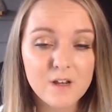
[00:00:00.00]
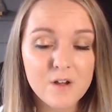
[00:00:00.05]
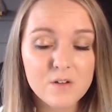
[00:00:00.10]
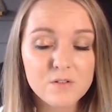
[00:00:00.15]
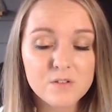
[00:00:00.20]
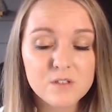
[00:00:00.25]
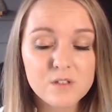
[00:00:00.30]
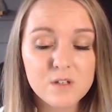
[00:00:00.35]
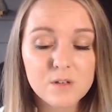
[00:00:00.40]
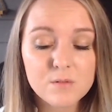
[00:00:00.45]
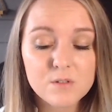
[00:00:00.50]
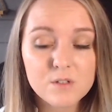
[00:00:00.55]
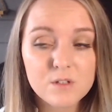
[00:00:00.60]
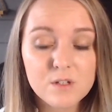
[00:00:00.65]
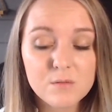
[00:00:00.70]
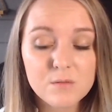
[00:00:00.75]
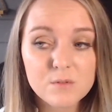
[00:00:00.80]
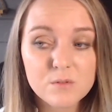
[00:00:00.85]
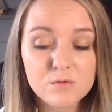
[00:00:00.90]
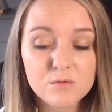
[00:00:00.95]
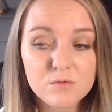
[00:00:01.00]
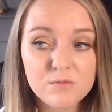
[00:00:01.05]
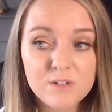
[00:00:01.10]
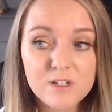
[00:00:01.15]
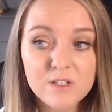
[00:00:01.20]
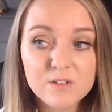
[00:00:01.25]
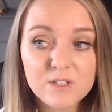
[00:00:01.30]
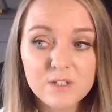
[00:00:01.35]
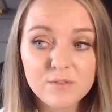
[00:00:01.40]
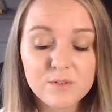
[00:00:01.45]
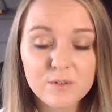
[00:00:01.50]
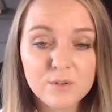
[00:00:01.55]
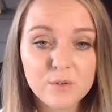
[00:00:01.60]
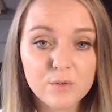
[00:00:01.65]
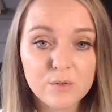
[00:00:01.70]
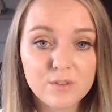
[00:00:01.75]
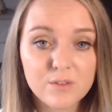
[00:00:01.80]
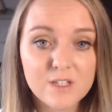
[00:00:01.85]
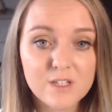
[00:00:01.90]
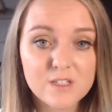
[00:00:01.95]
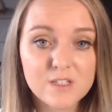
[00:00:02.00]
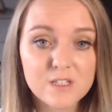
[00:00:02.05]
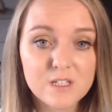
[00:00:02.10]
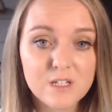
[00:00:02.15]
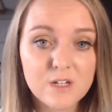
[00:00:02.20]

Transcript: So it was a real difficult thing to do.